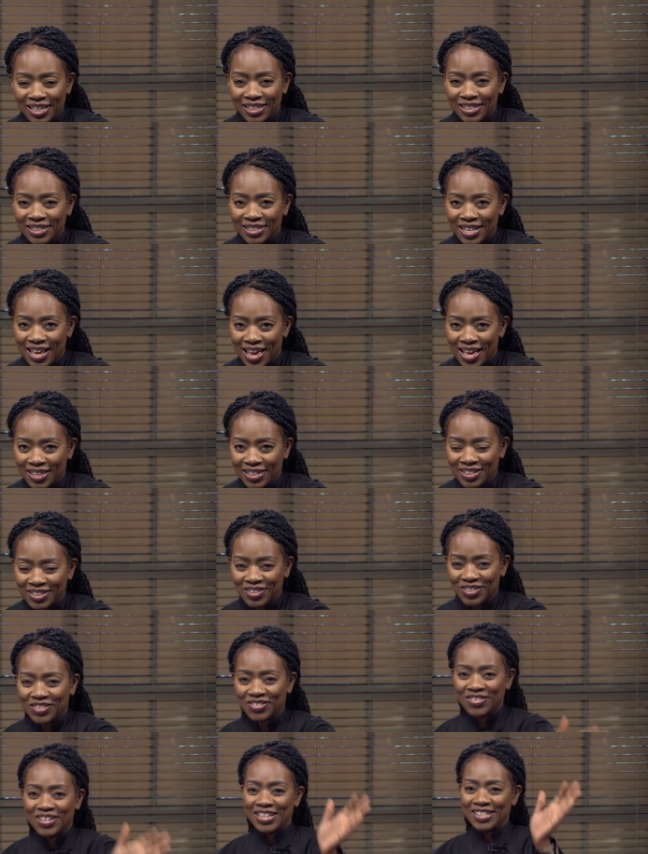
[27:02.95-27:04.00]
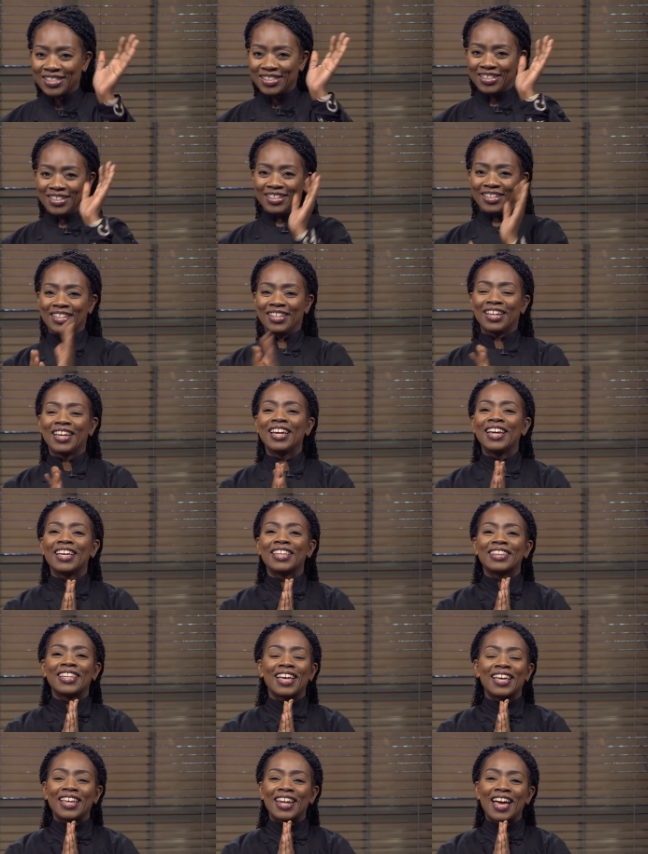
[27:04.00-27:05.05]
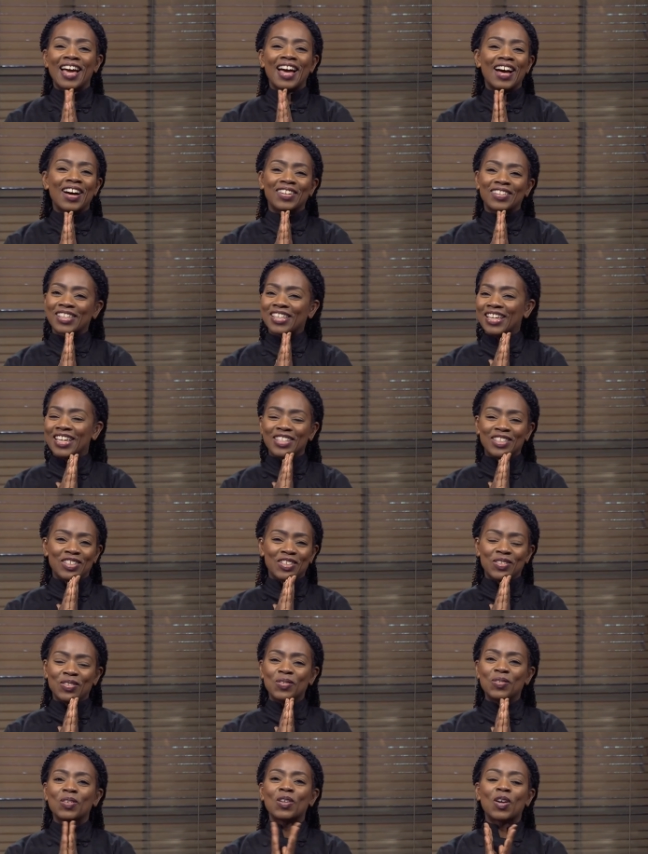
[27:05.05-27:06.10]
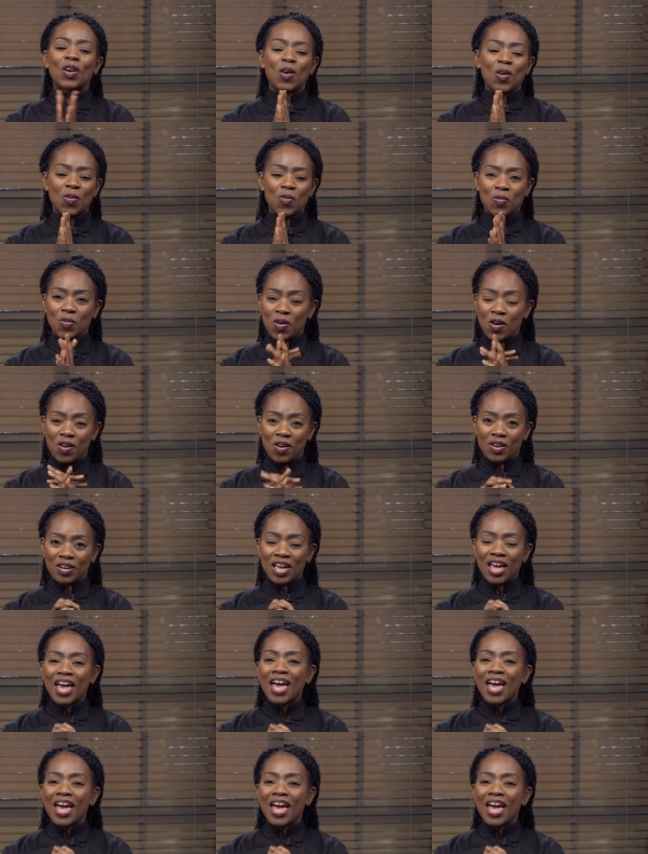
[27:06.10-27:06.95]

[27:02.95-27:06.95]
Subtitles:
salad dressing. That how can you go wrong?